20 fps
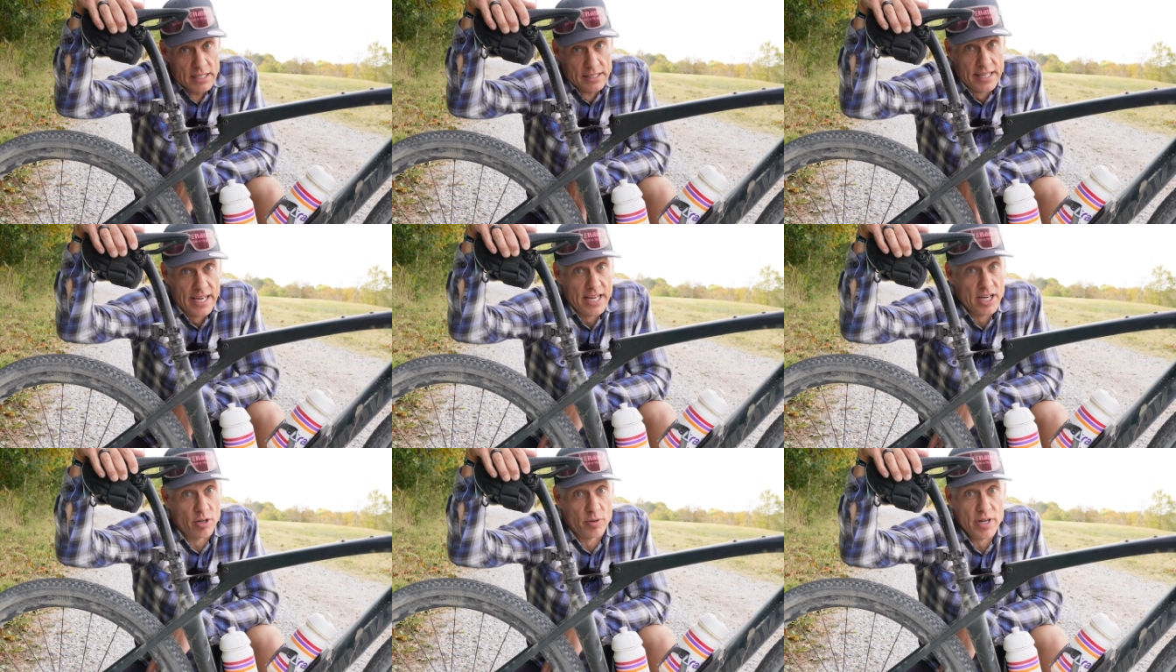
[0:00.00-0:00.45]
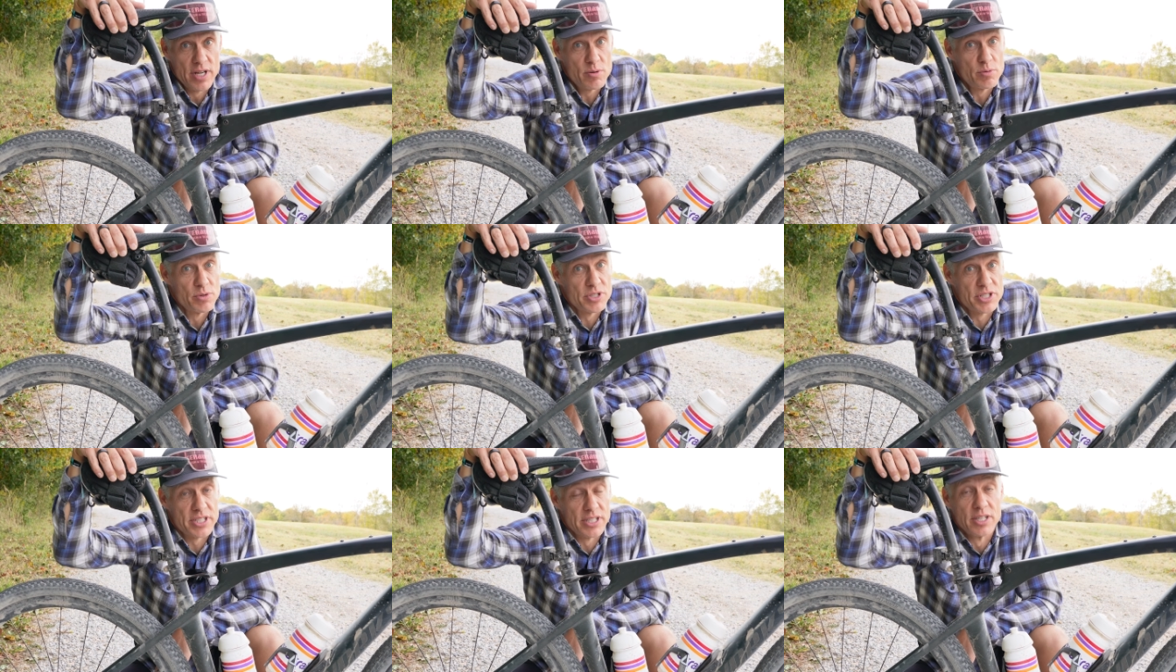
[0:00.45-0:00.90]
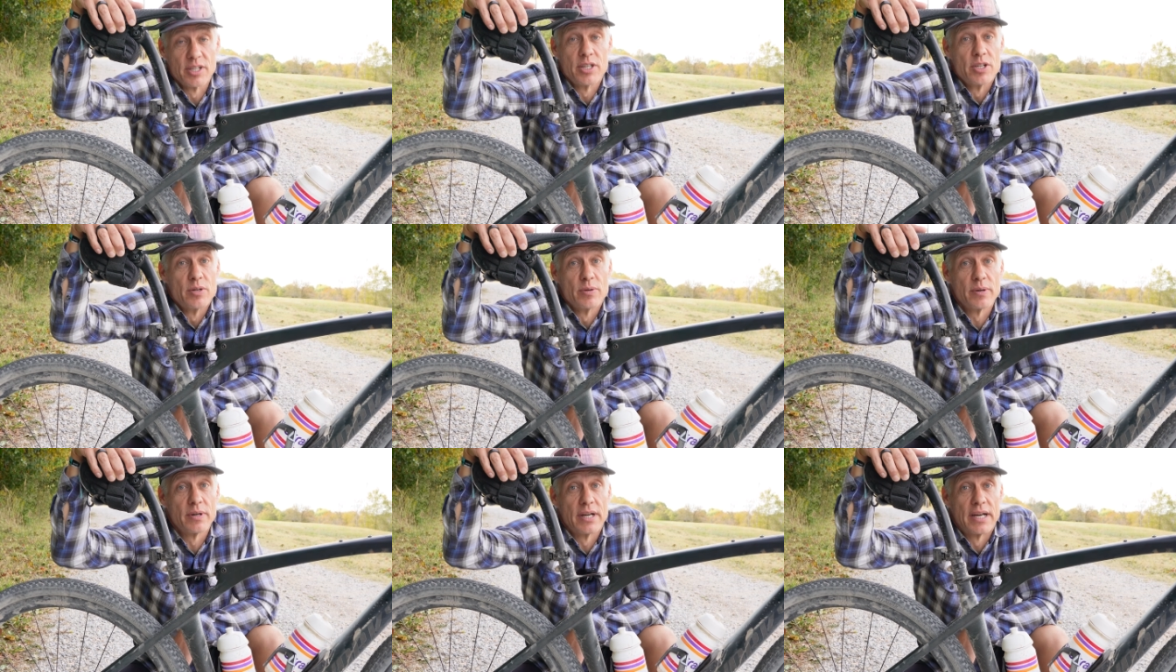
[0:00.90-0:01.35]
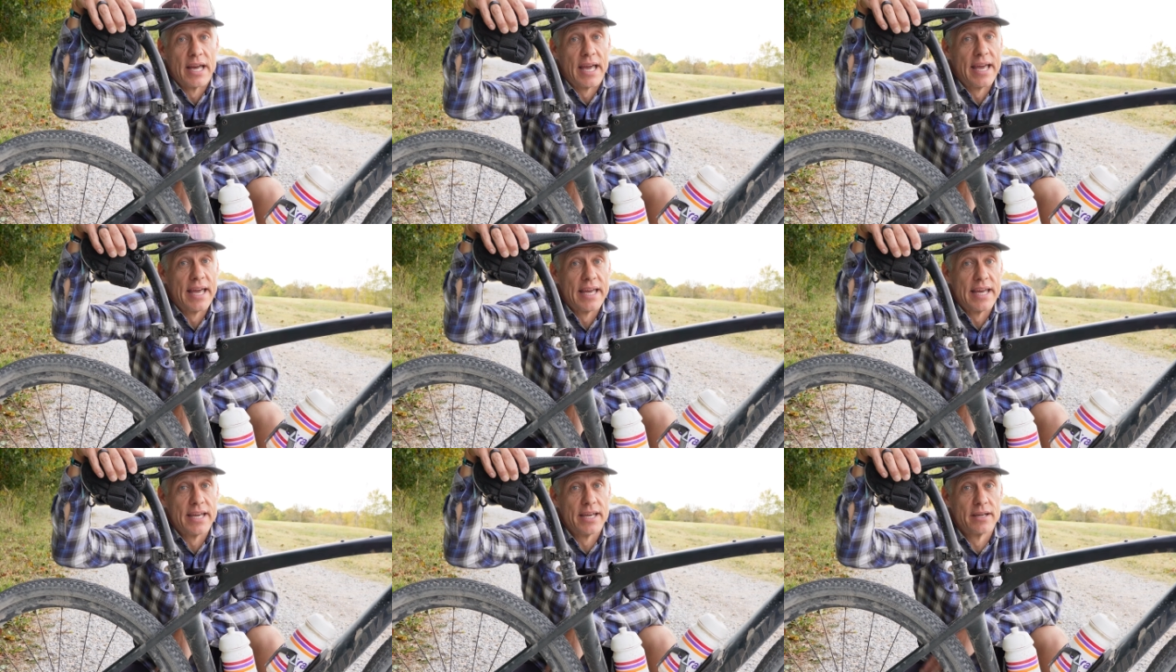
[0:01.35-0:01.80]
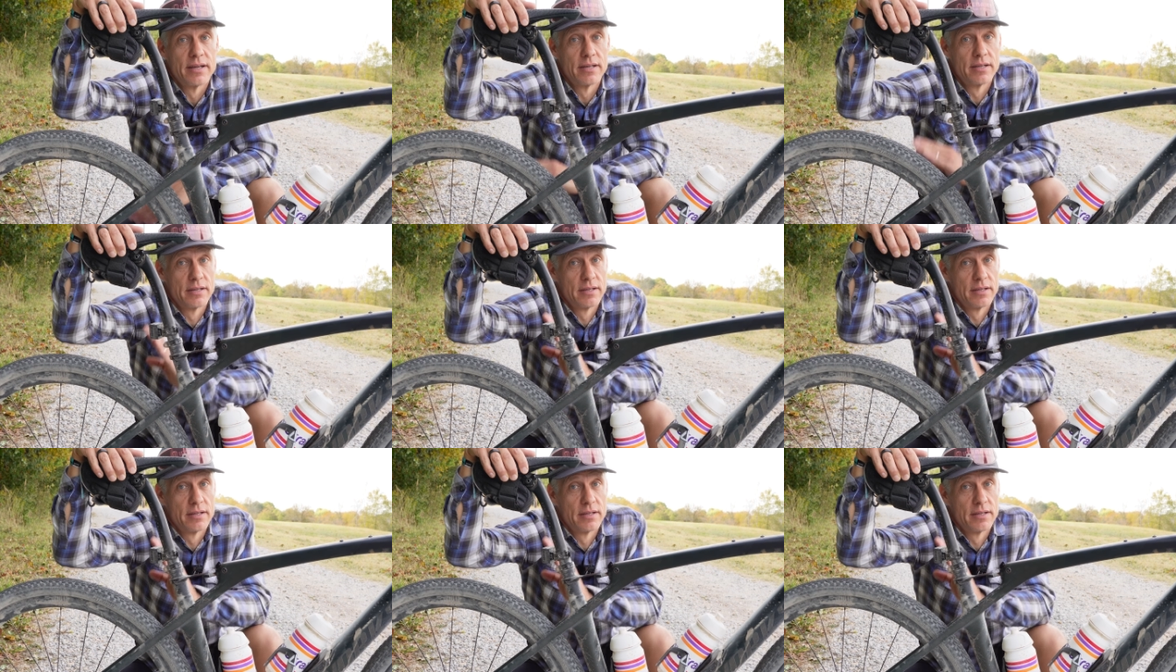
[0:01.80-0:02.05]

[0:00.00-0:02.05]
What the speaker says: Cane Creek will sell you a